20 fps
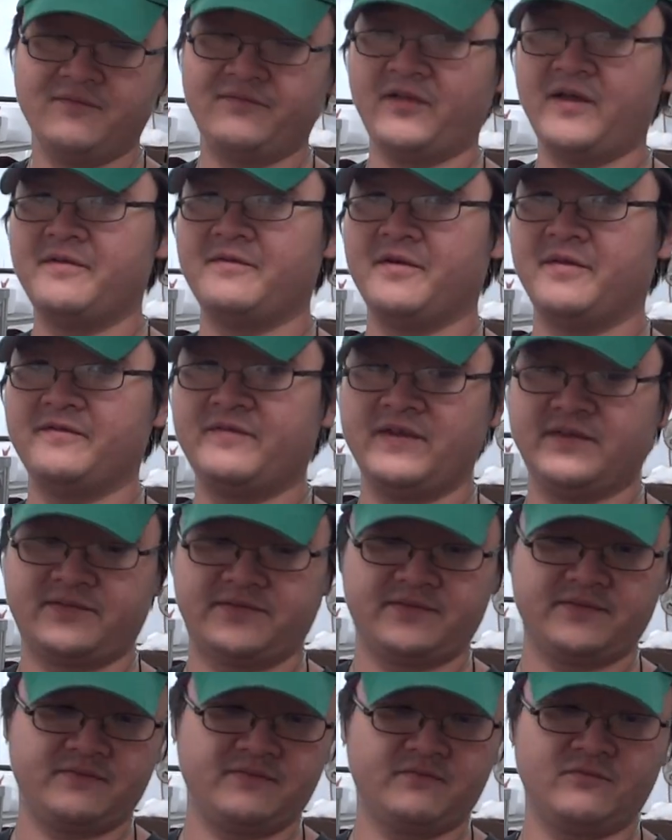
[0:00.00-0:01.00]
flavor of this
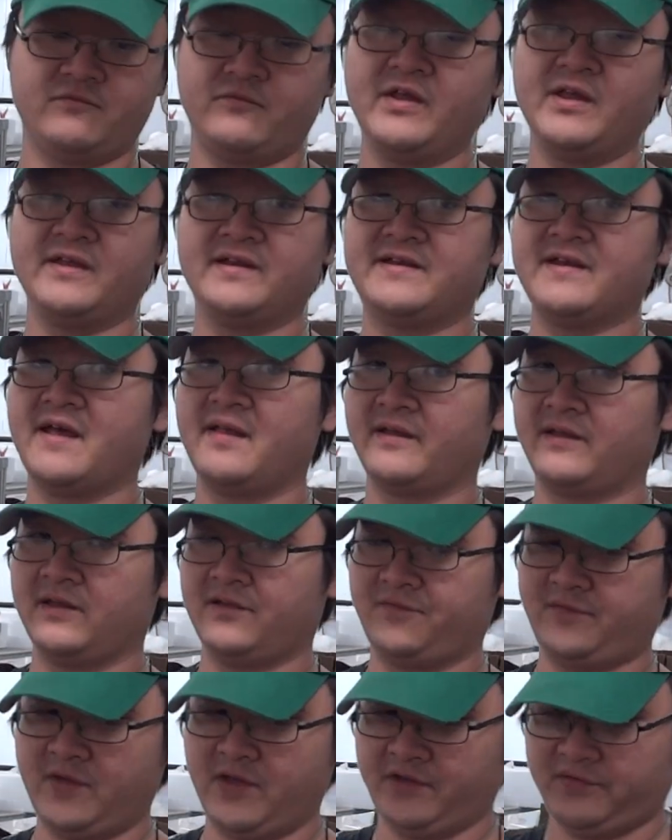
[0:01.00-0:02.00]
really
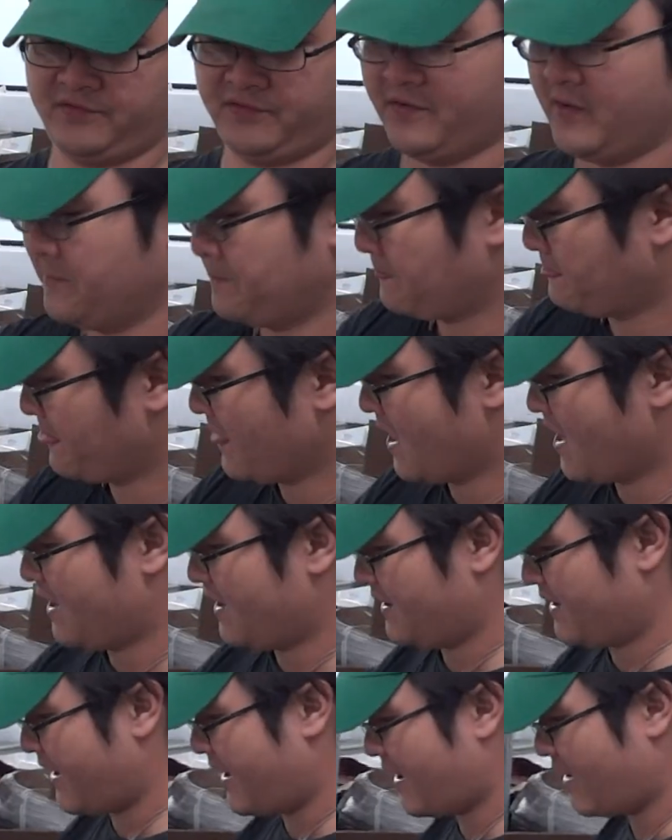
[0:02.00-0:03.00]
delicate fish.
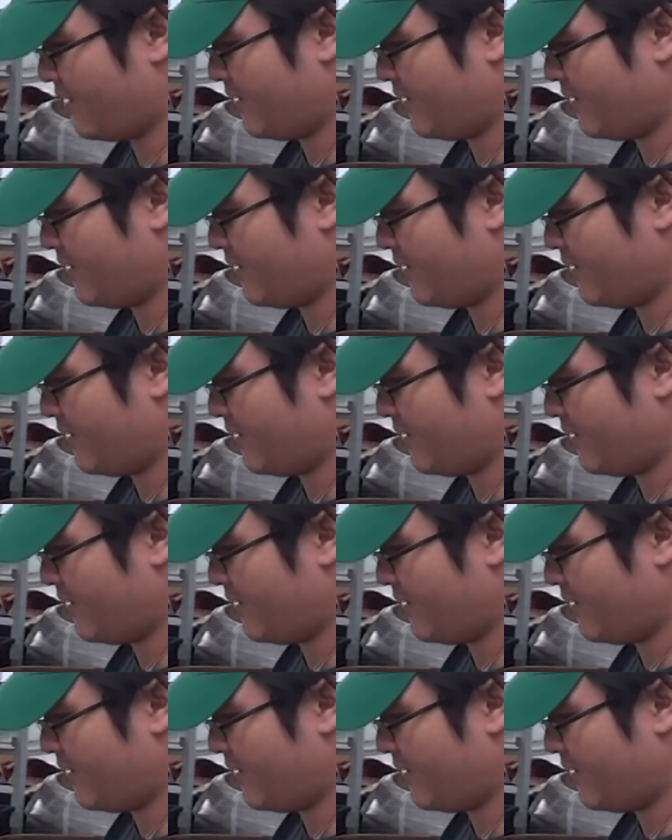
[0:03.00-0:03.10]
Now,